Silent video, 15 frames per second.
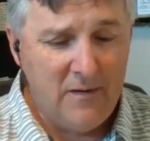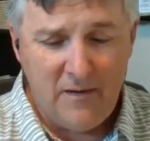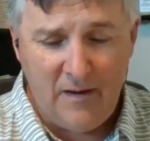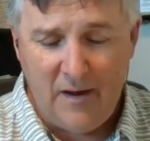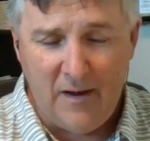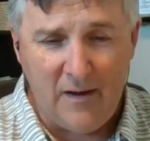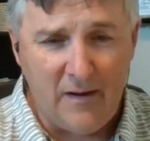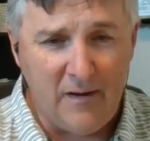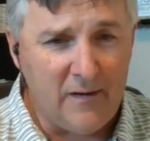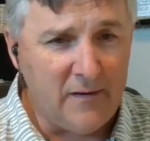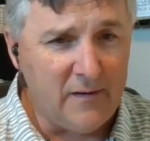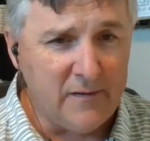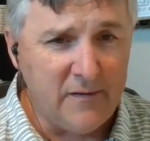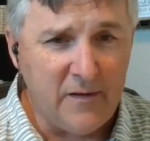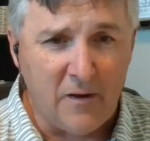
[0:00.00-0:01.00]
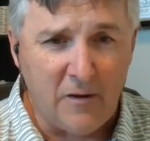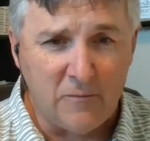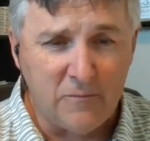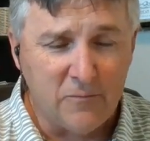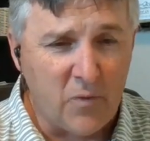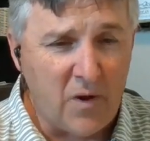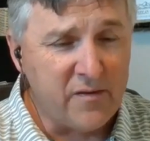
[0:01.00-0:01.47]

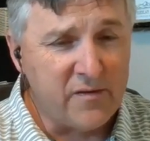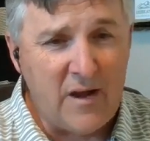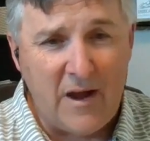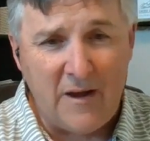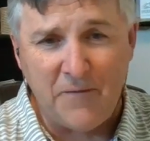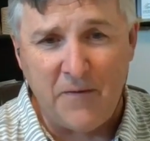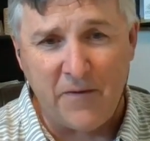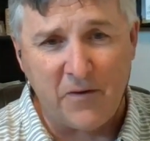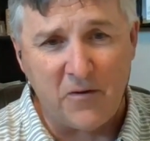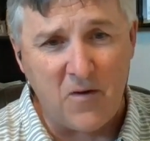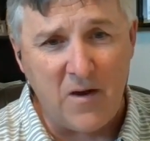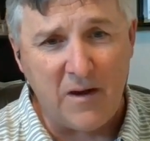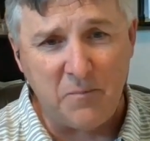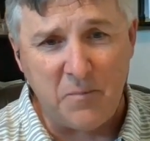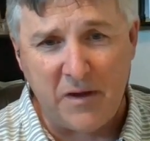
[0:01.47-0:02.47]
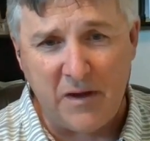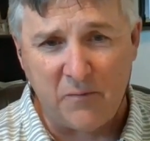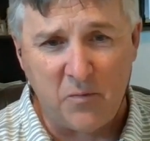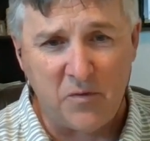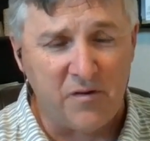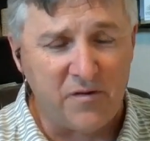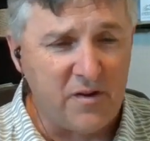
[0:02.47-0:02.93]
rinsed off in the creek because
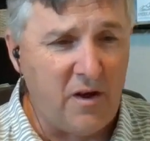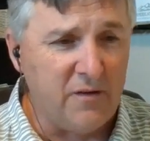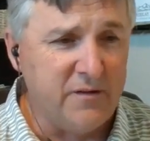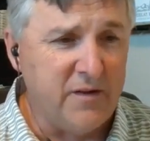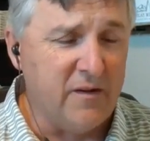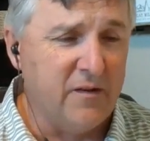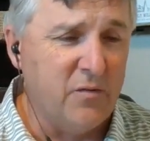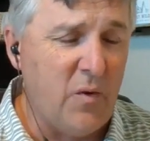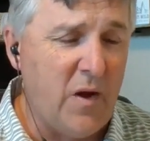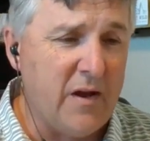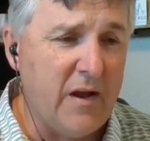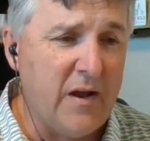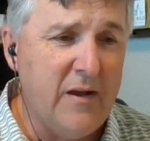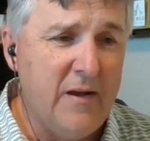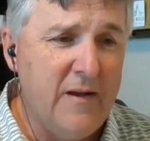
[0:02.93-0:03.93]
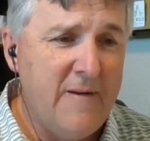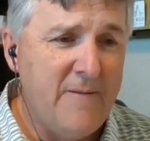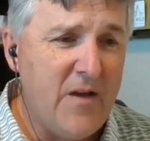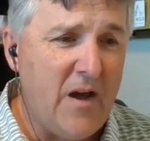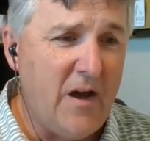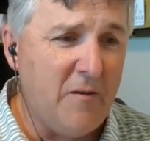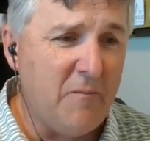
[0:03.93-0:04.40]
we're just salty and sweaty,
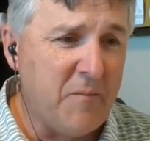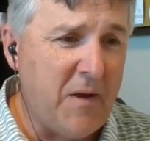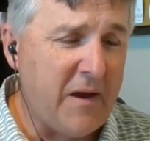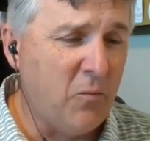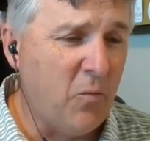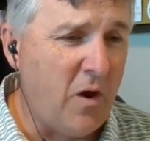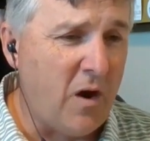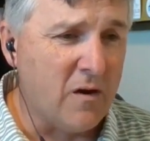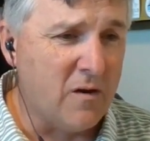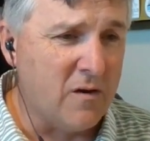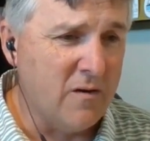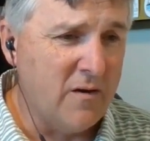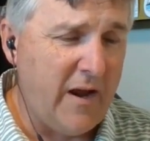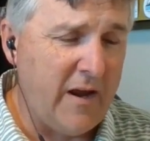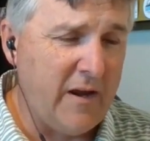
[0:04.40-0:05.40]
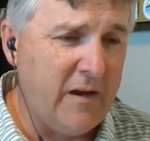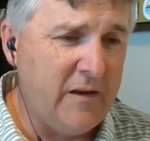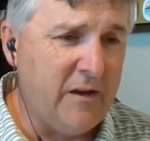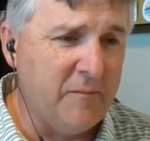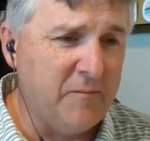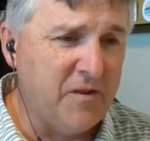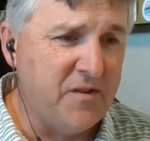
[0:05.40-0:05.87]
made water, and ended
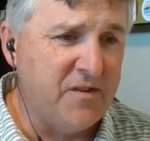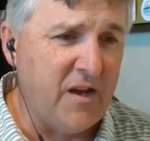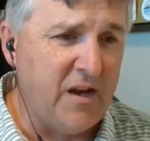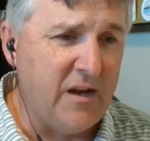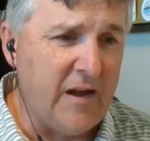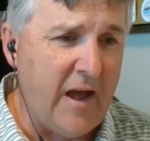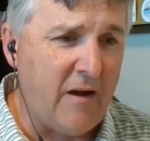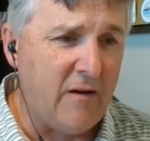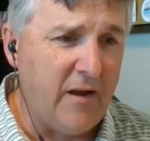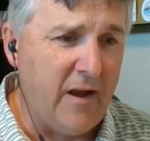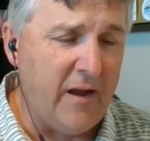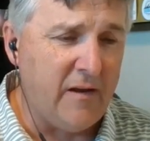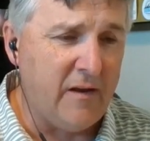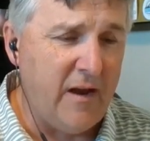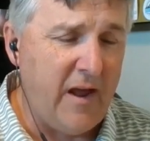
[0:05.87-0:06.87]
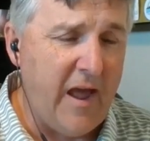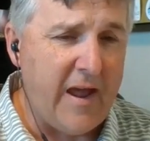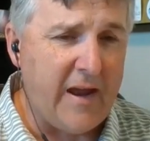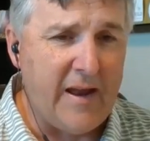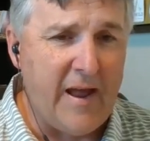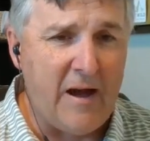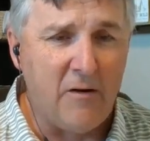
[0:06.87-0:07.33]
up just sitting out and
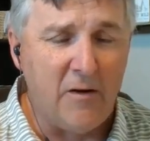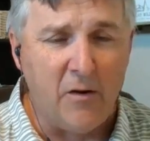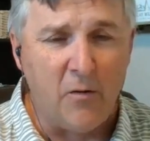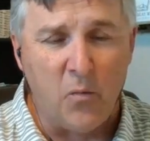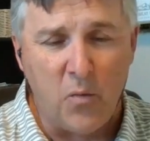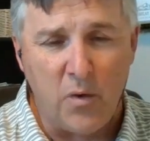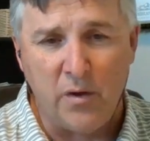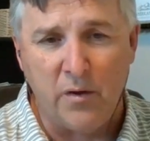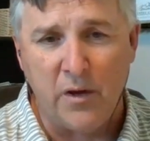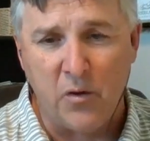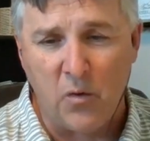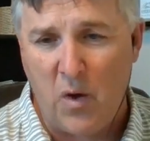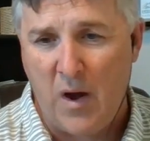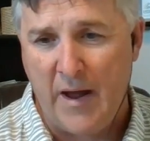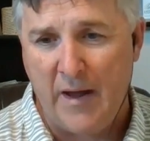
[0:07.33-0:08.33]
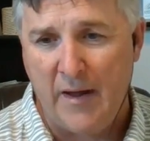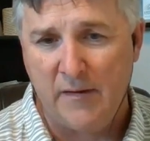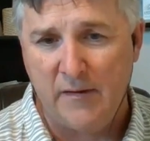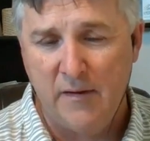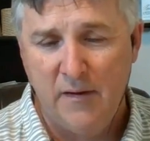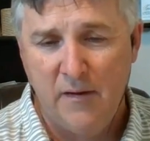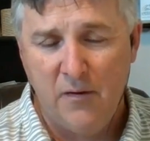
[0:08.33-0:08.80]
hanging out in a really
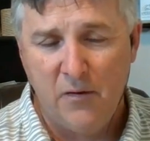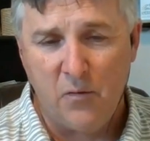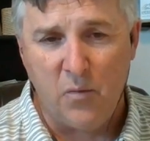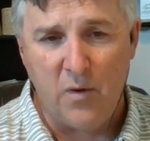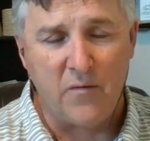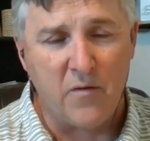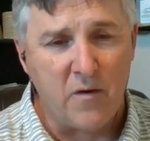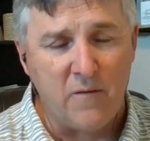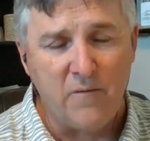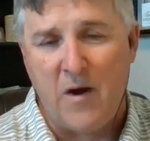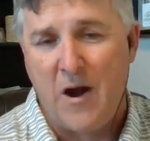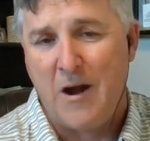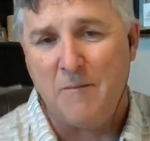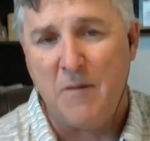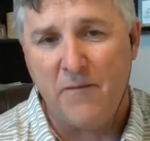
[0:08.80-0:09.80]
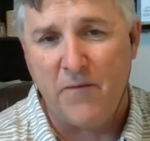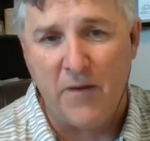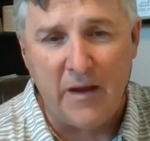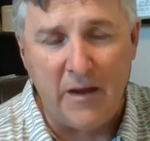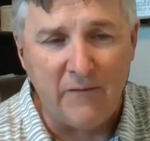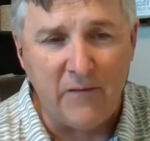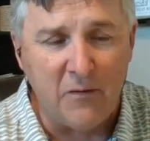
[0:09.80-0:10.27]
quiet river environment for
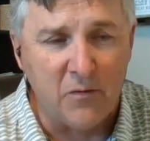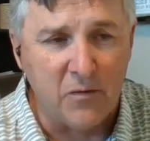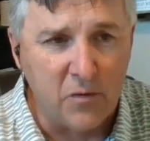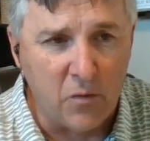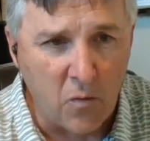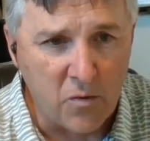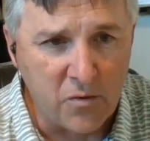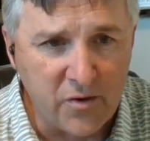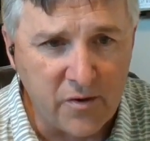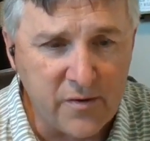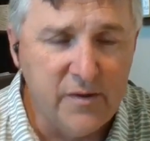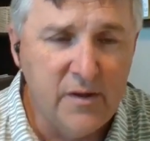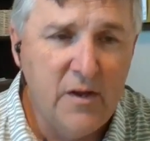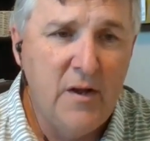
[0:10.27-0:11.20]
the evening. It was gorgeous.